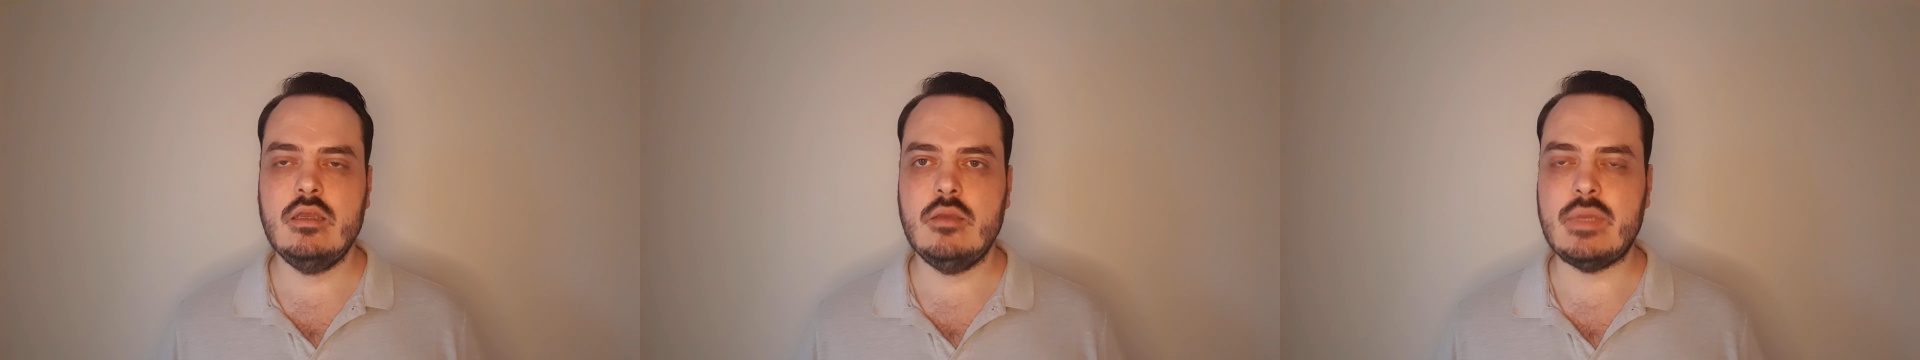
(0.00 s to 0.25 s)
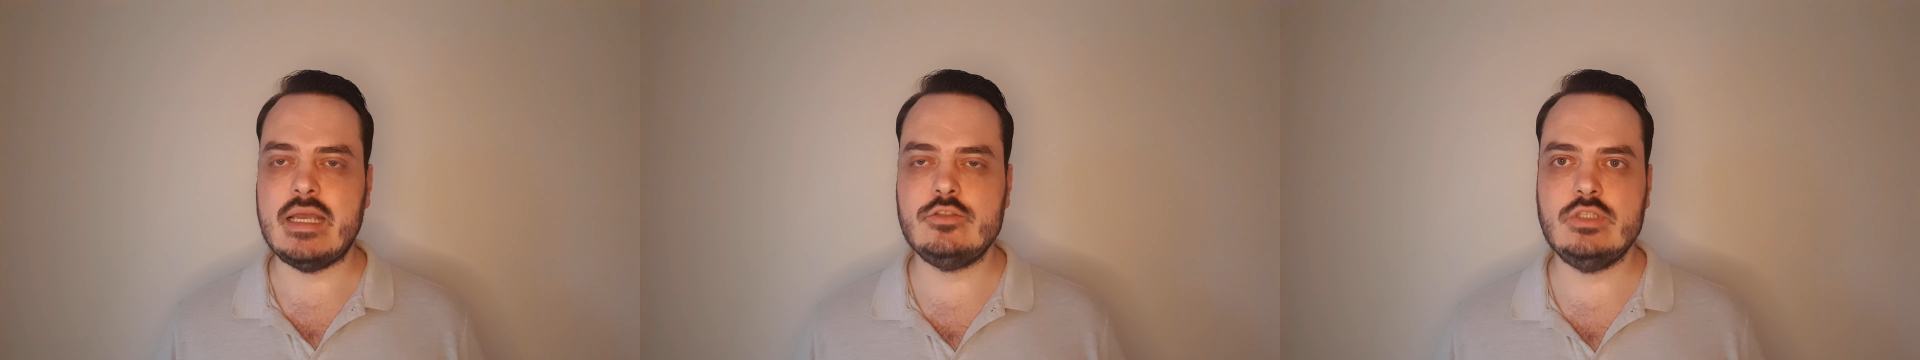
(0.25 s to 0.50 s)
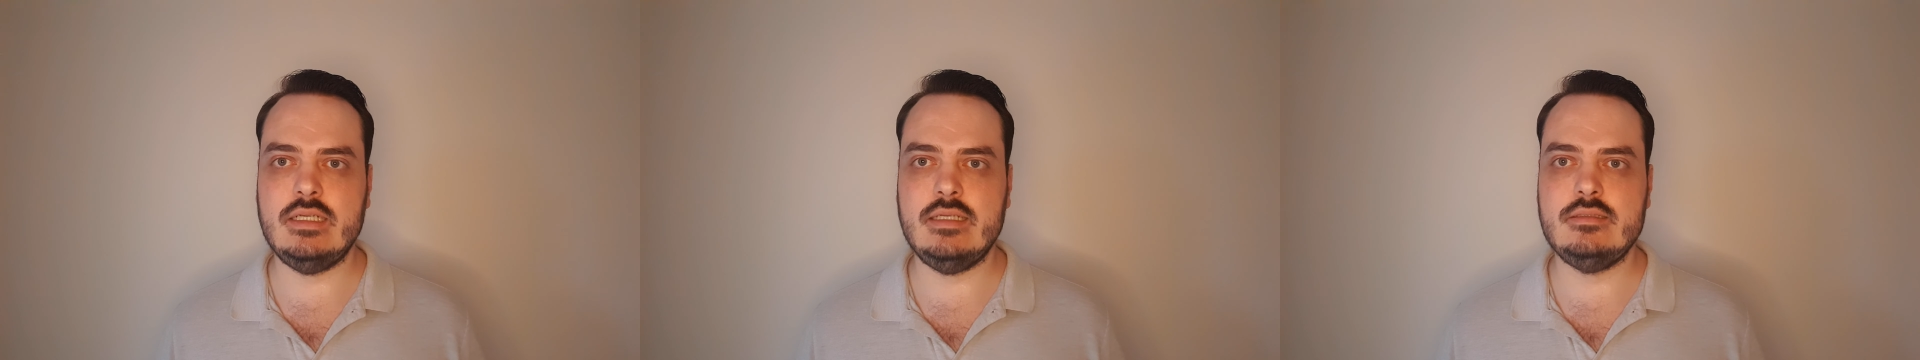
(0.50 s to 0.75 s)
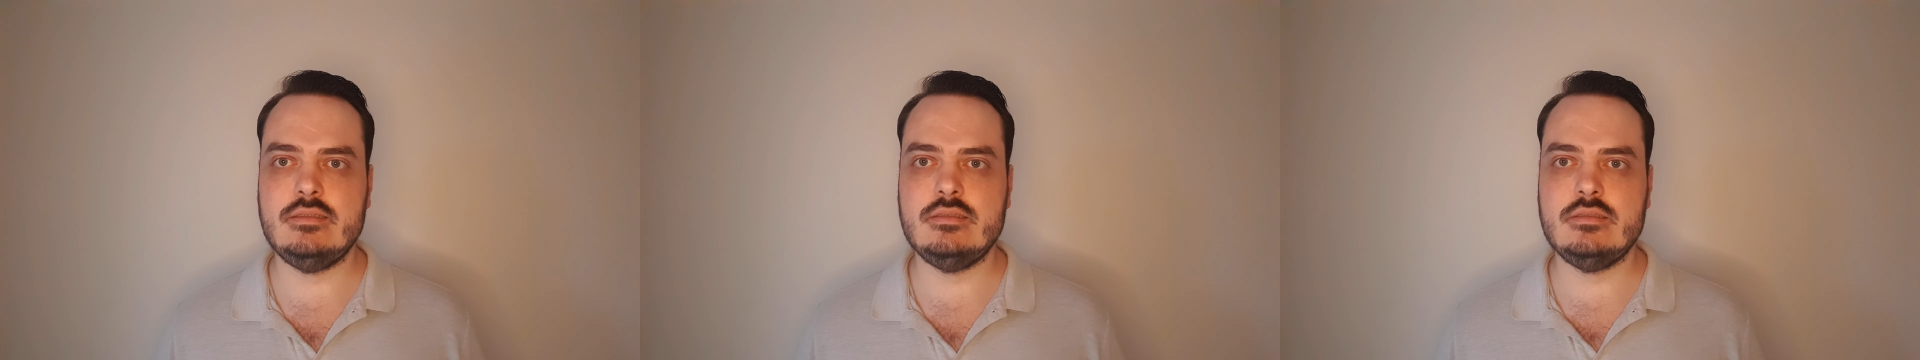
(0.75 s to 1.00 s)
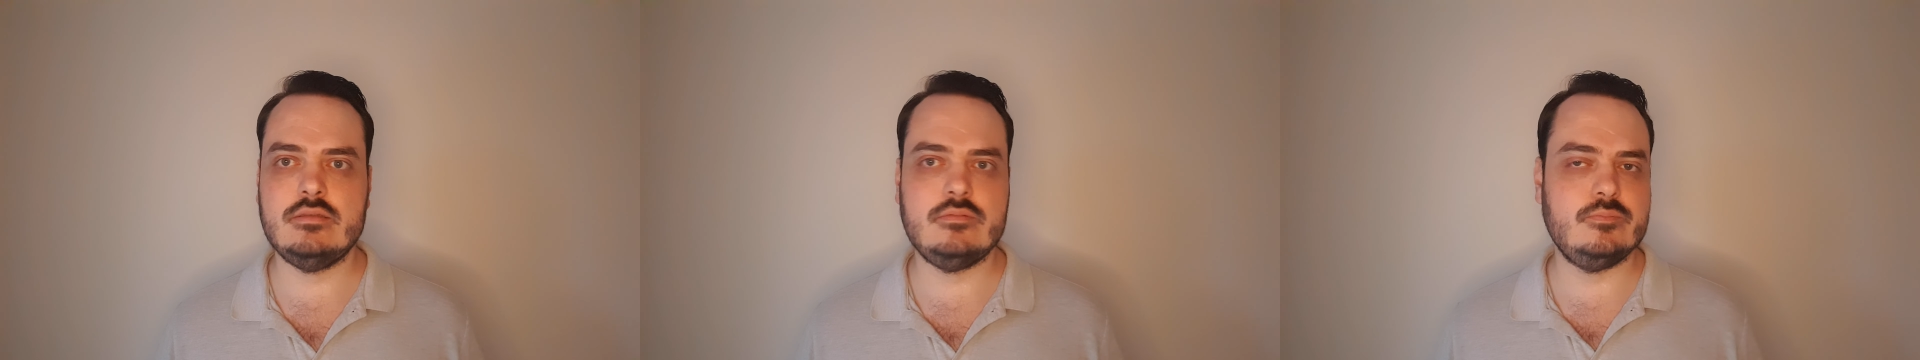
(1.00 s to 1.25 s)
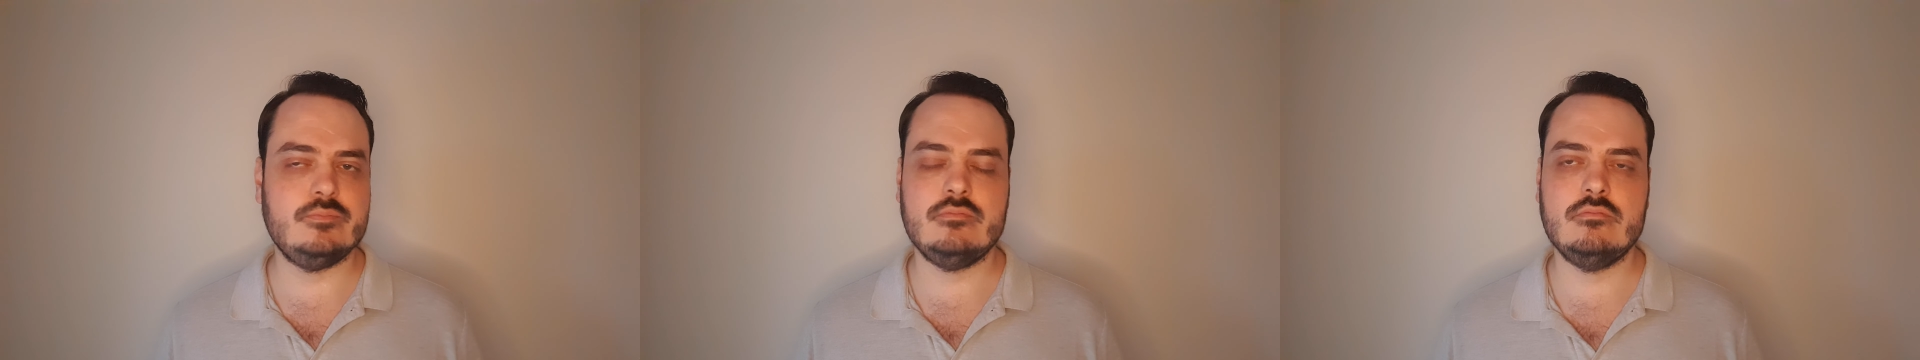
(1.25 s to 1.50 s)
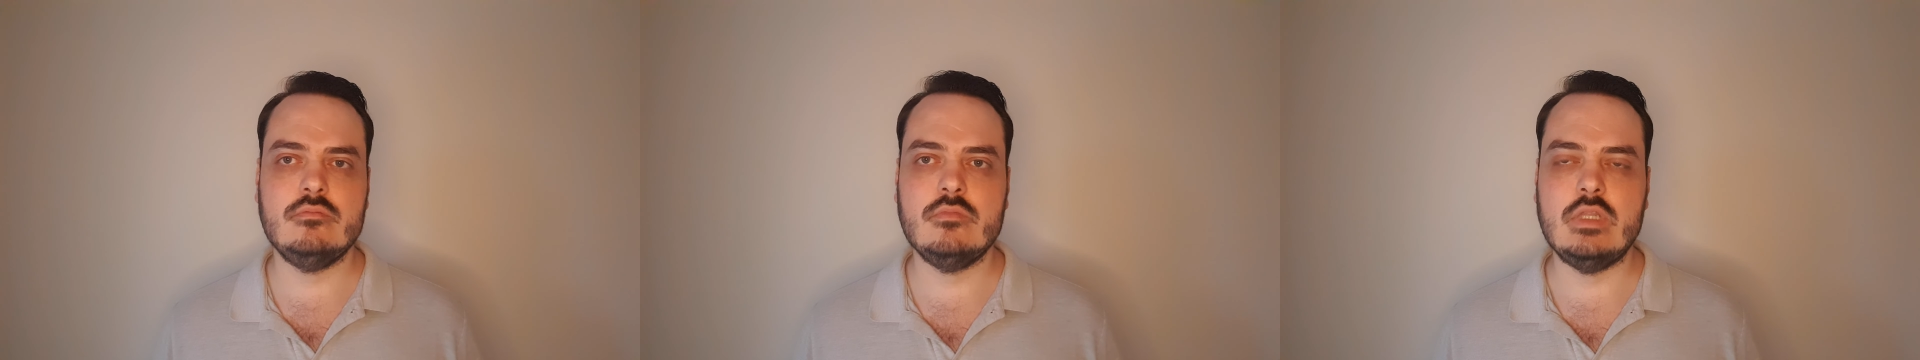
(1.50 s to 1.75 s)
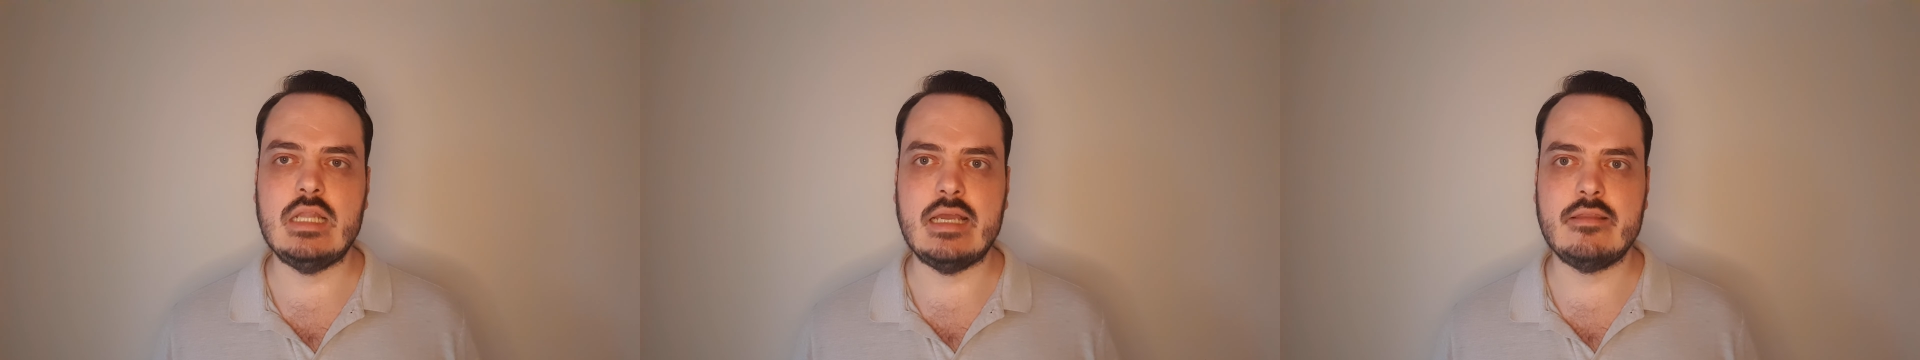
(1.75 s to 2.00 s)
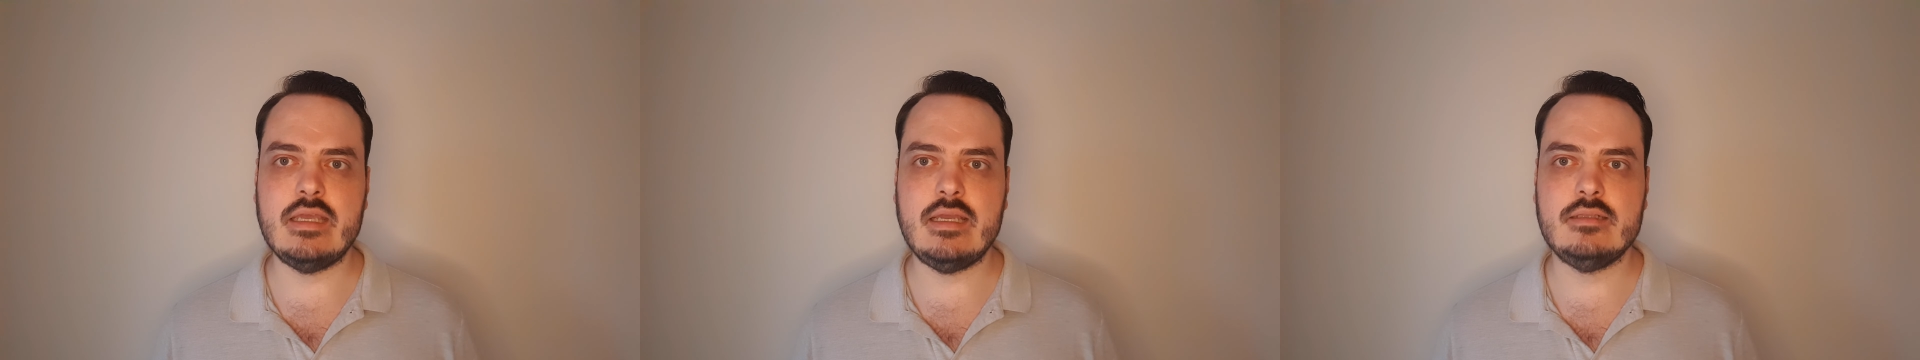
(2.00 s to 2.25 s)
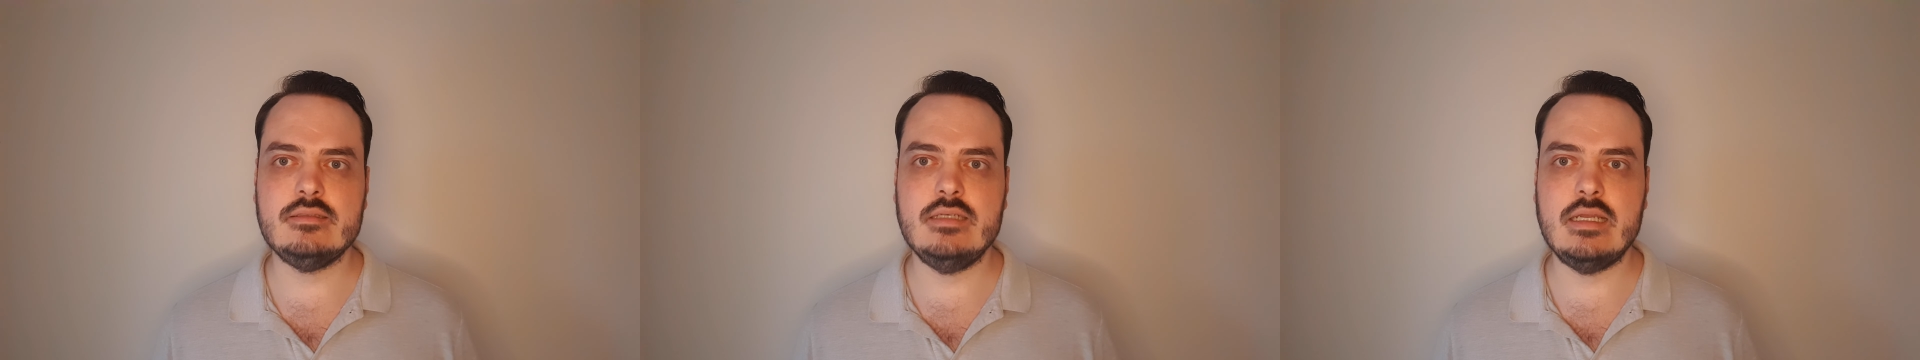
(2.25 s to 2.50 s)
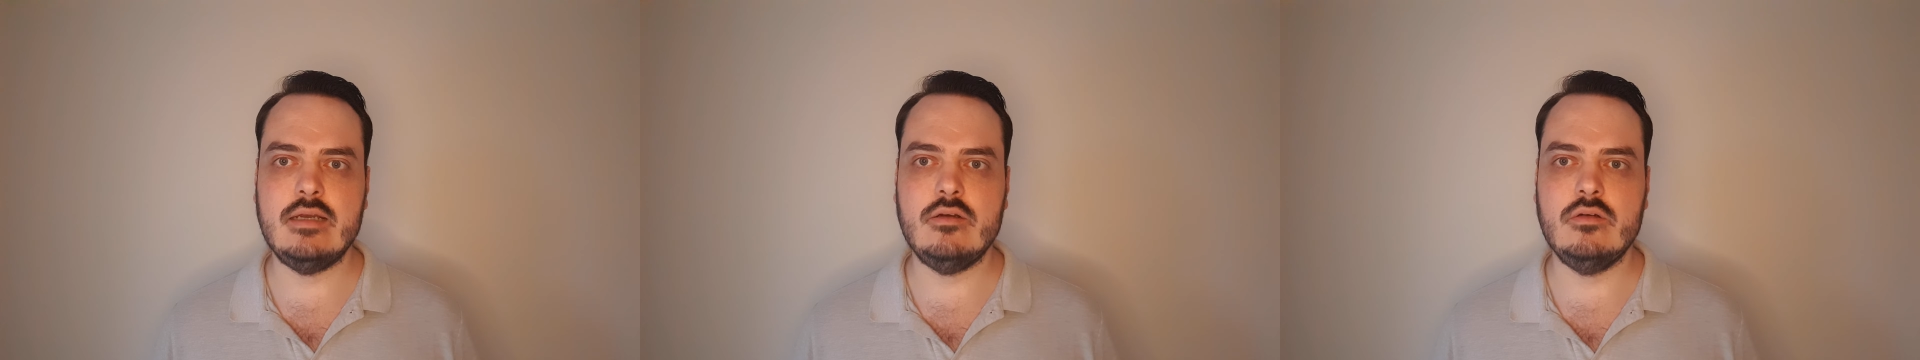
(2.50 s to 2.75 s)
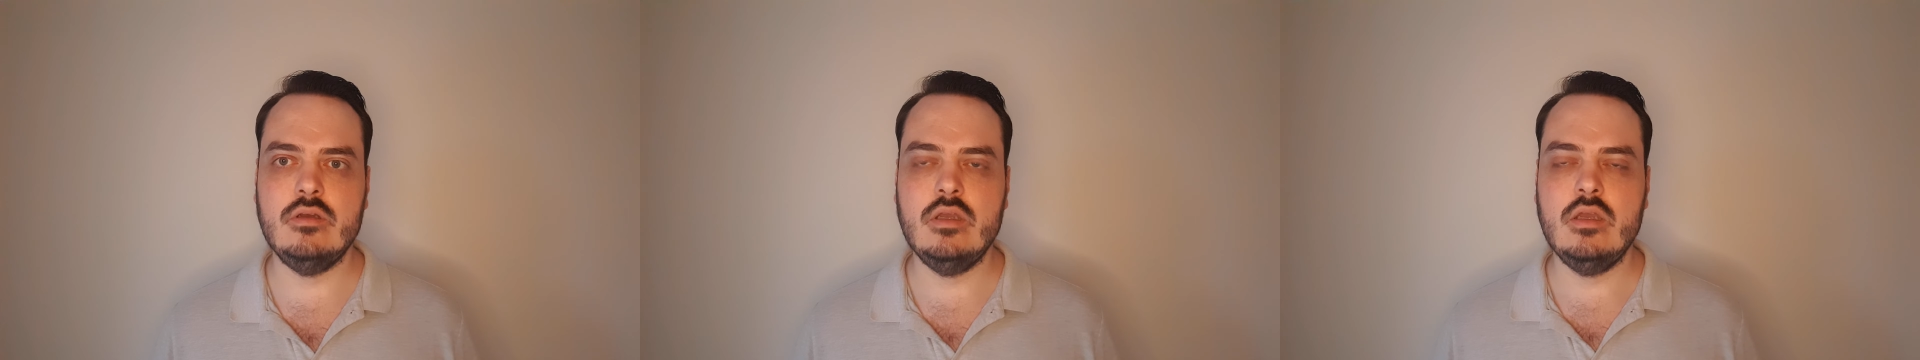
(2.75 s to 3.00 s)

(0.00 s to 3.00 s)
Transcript: Imagine it's like that. Now,